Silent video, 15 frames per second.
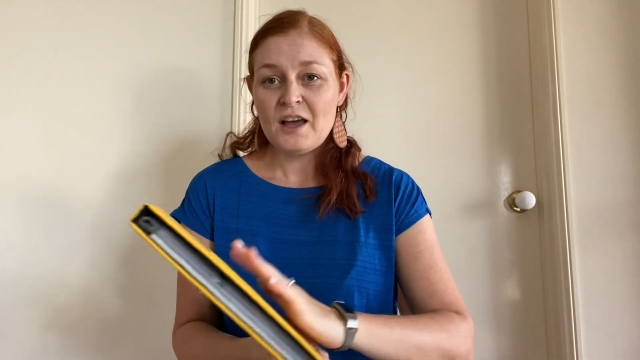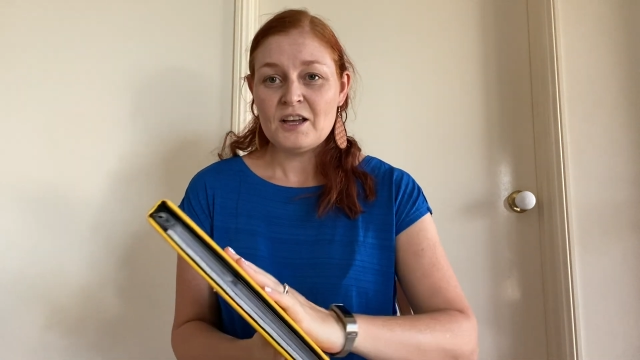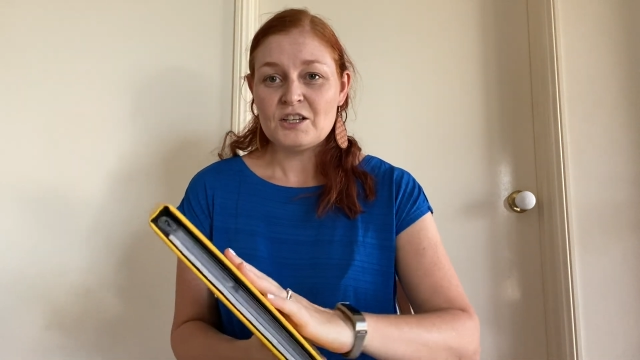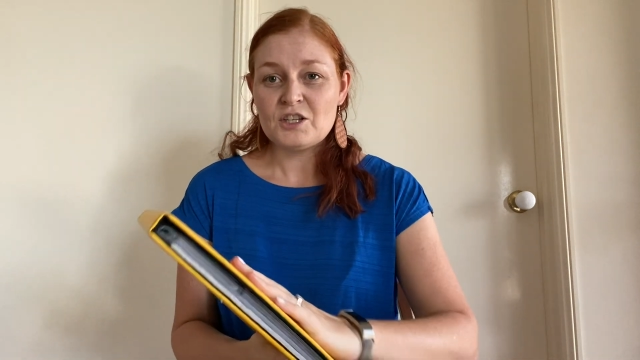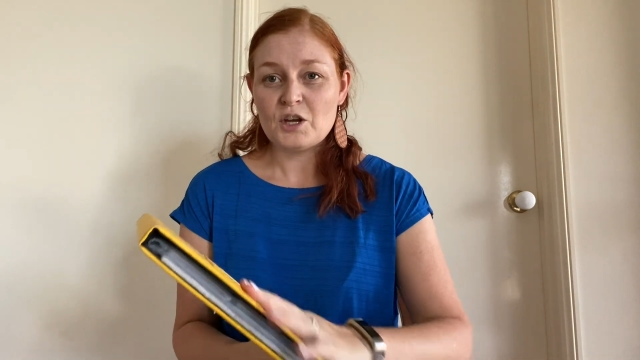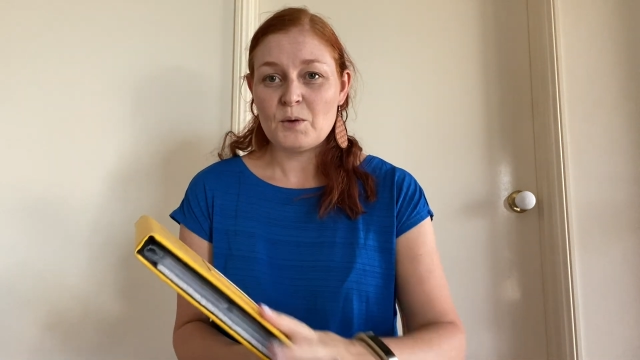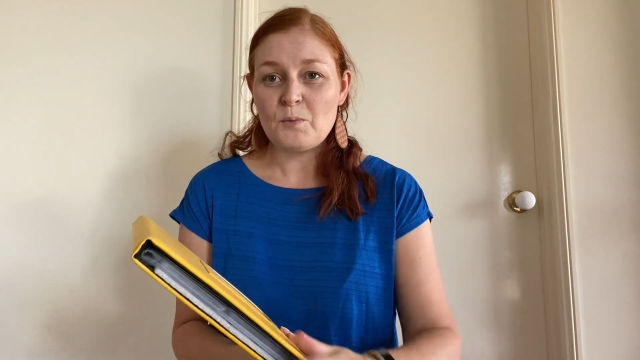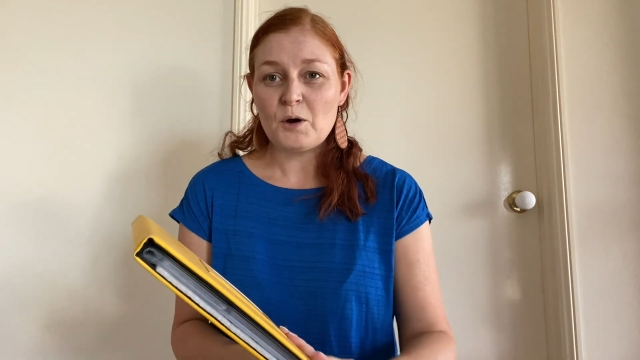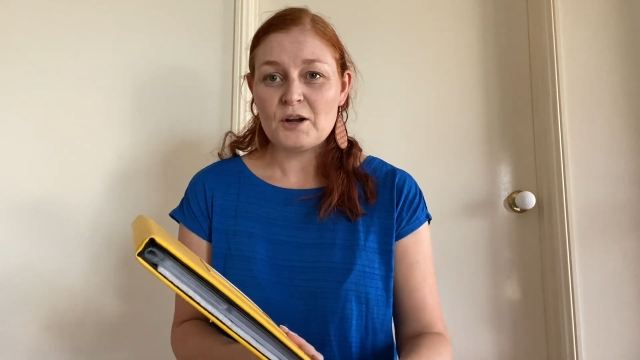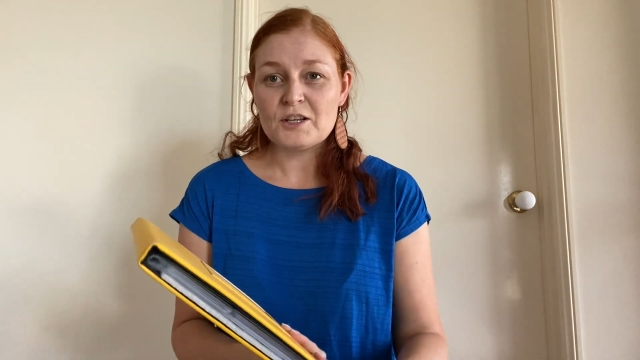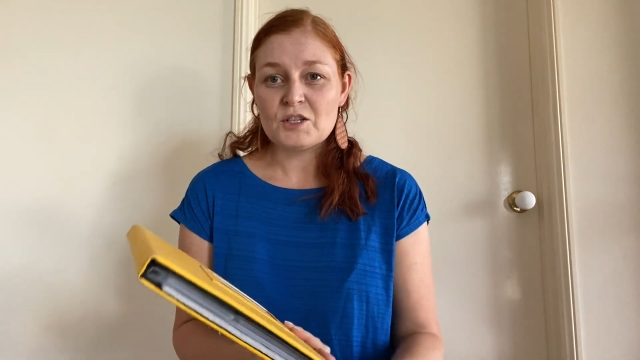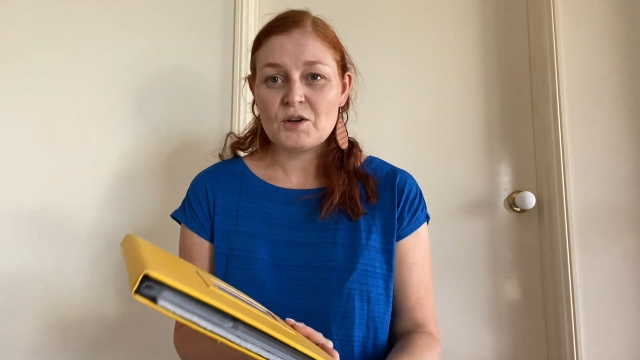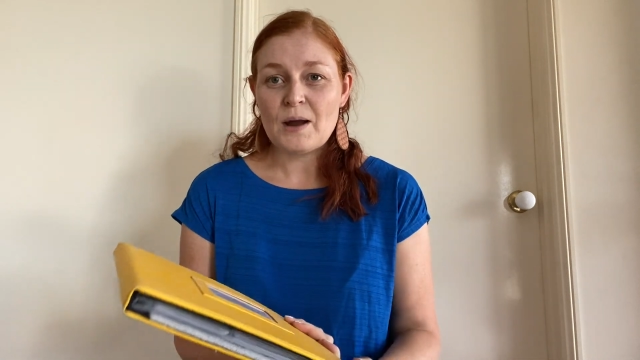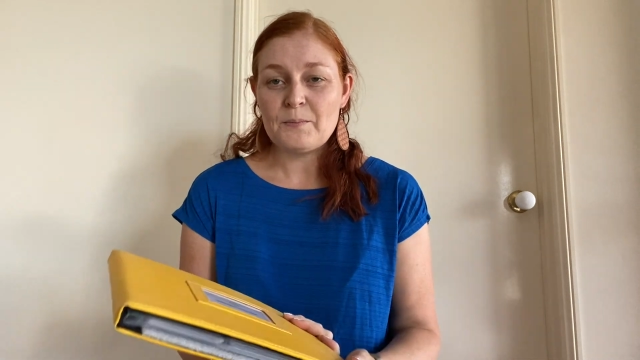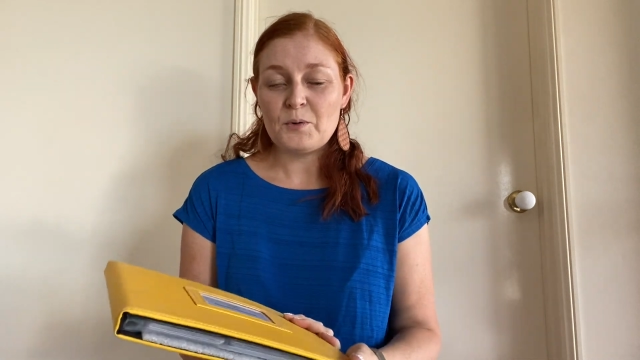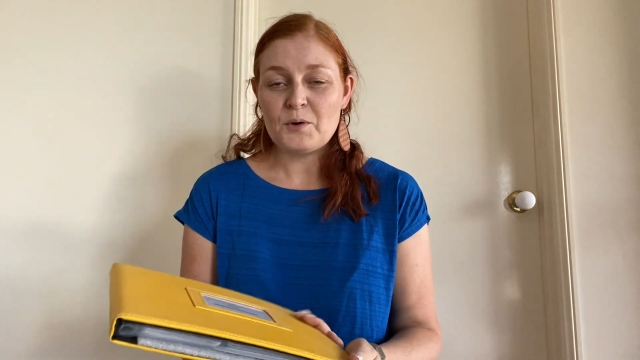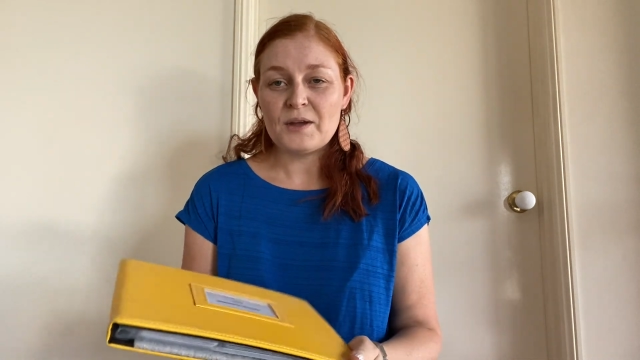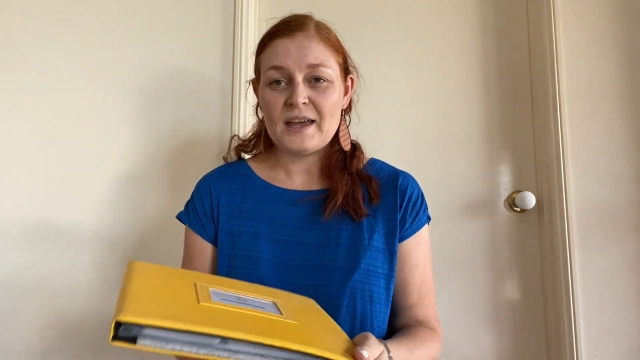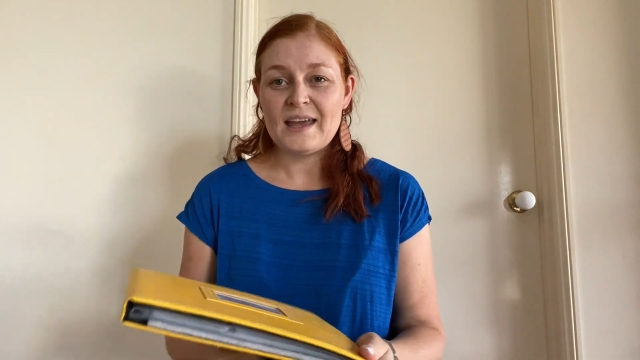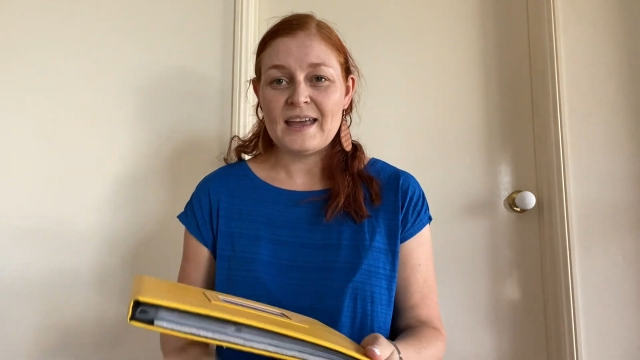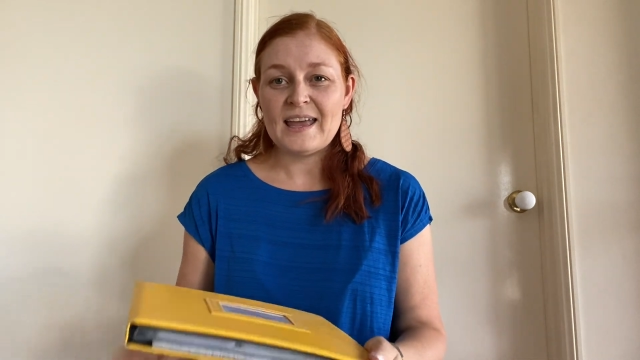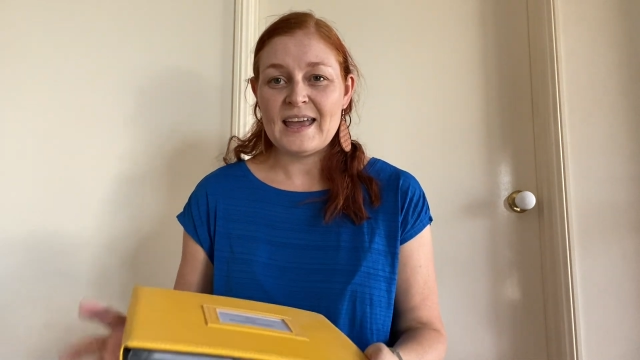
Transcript: So pocket scrapbooking